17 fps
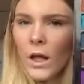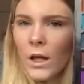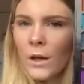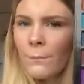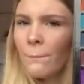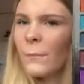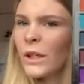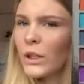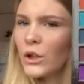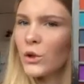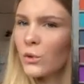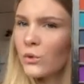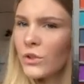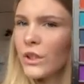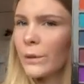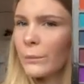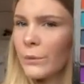being used
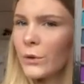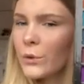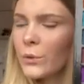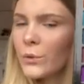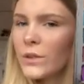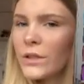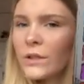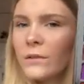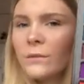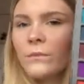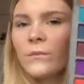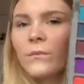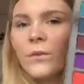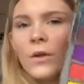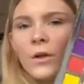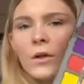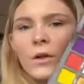and abused.
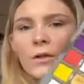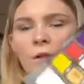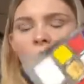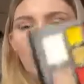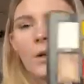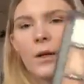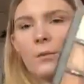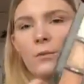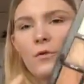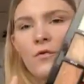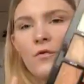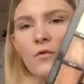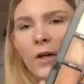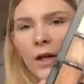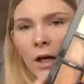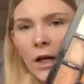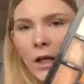So it comes with 3
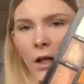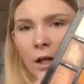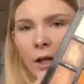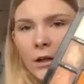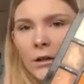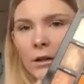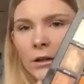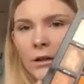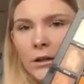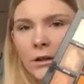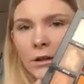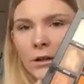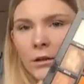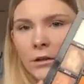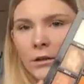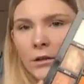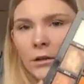highlighters.
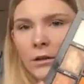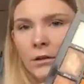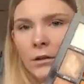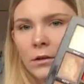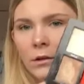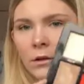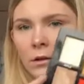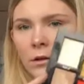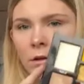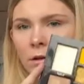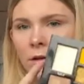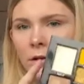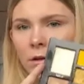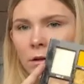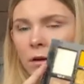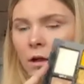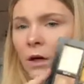
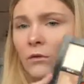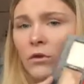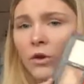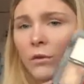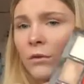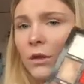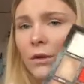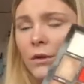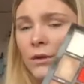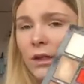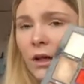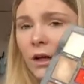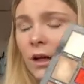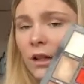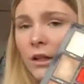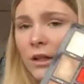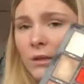I don't really use the
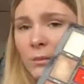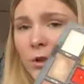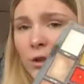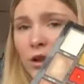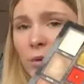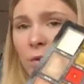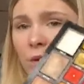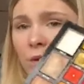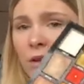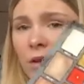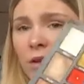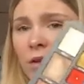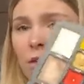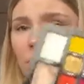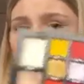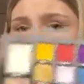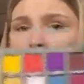highlighters much, to be honest.
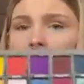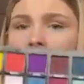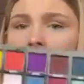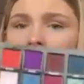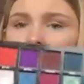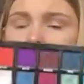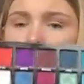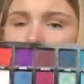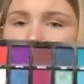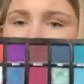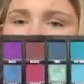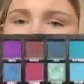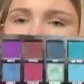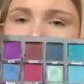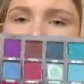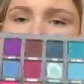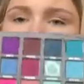As you
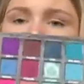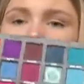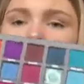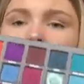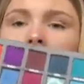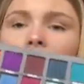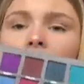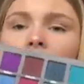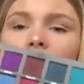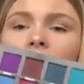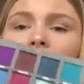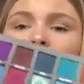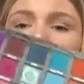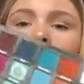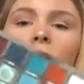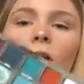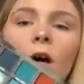can see,
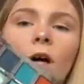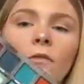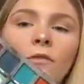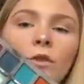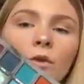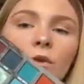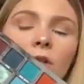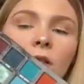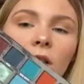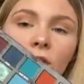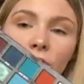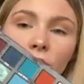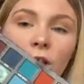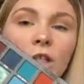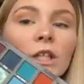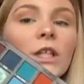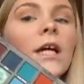I've used this green
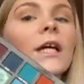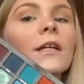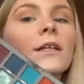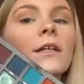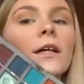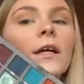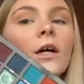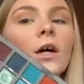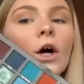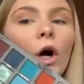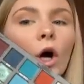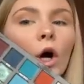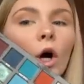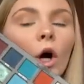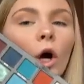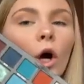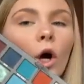shade
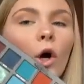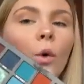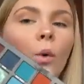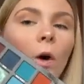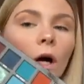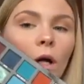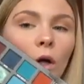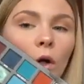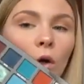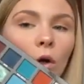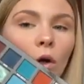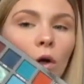quite a lot.